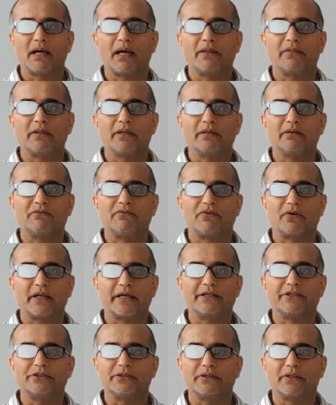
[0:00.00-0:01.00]
and the
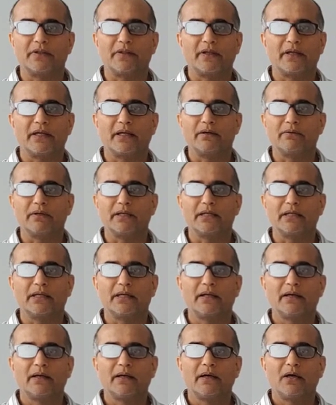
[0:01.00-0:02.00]
inflation theory
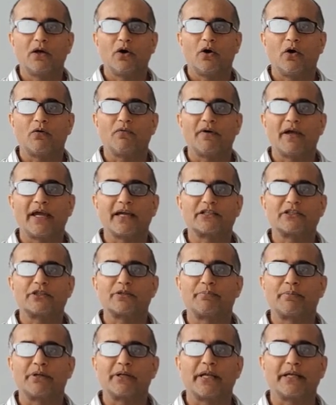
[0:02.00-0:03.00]
of
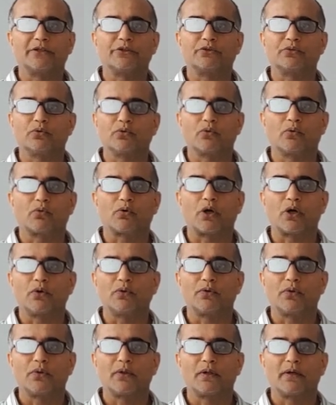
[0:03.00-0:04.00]
exponential
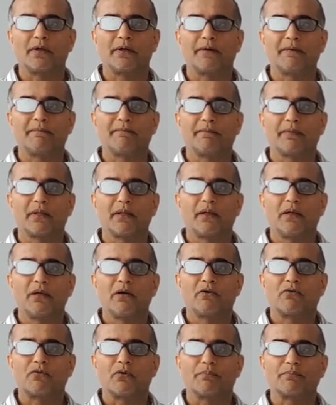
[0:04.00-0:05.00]
growth
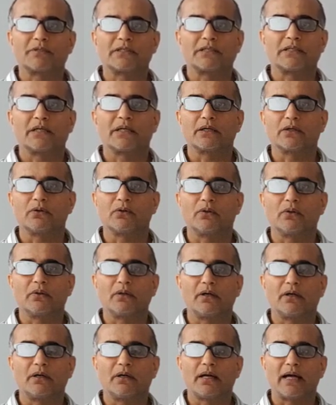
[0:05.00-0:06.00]
from
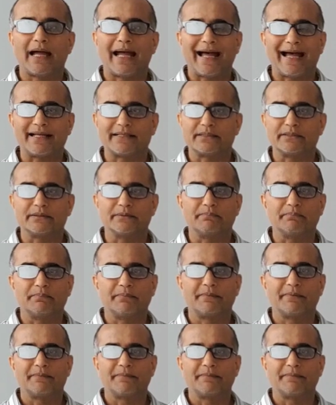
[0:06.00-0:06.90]
single atom.